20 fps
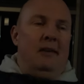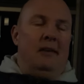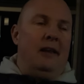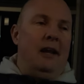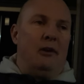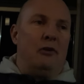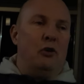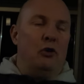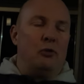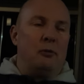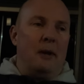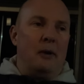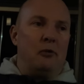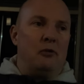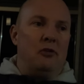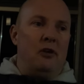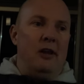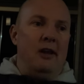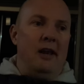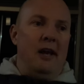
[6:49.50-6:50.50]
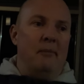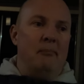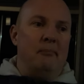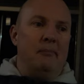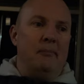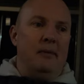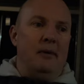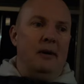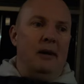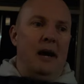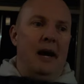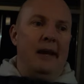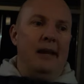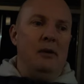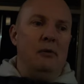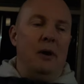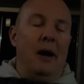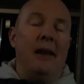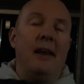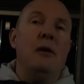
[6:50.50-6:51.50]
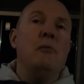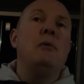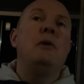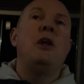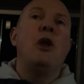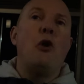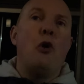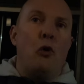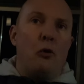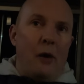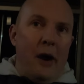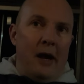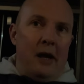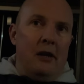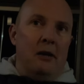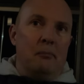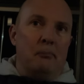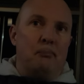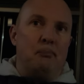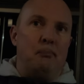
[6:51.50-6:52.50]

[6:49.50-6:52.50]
That goes without saying. I think we did all right,